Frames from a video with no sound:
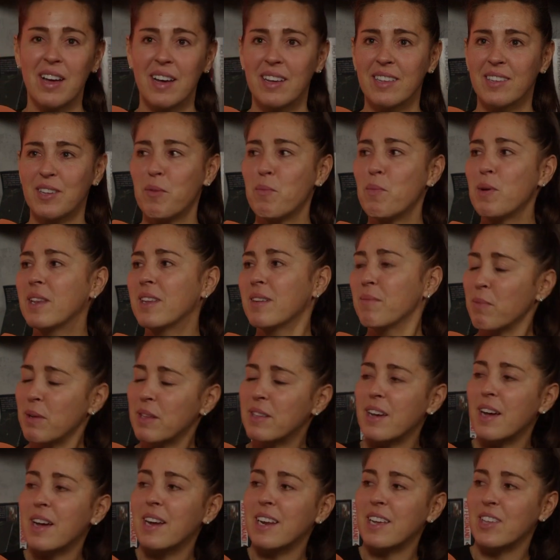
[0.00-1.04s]
So we
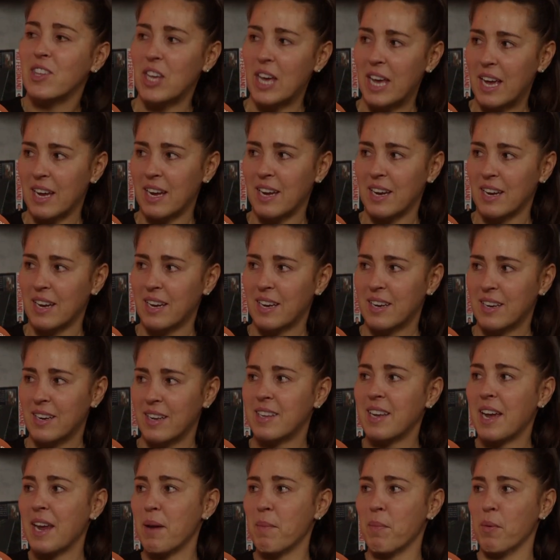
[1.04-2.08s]
certainly check the
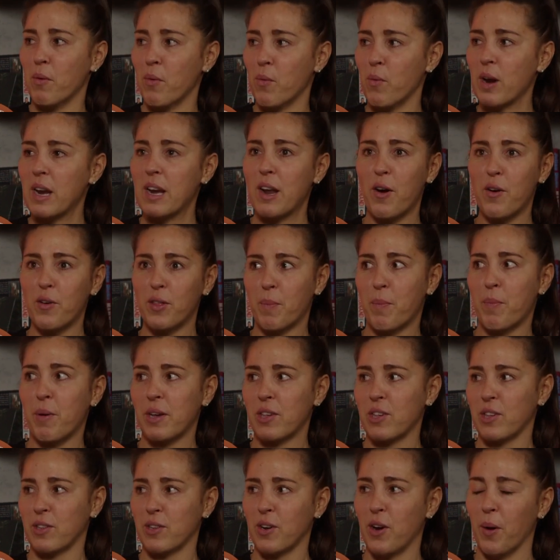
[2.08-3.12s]
table. We know the
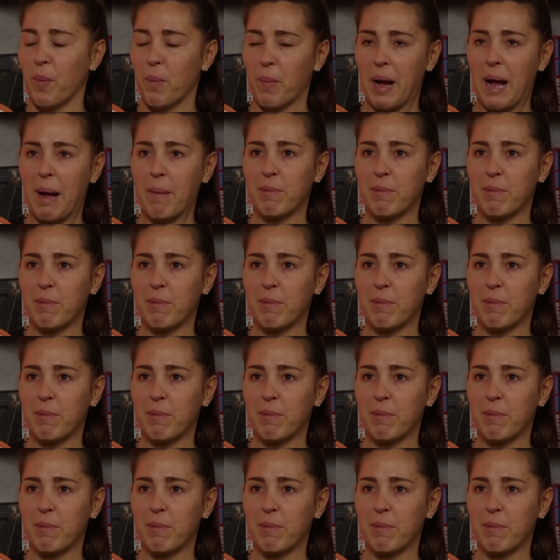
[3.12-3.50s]
pressure's on, but I'm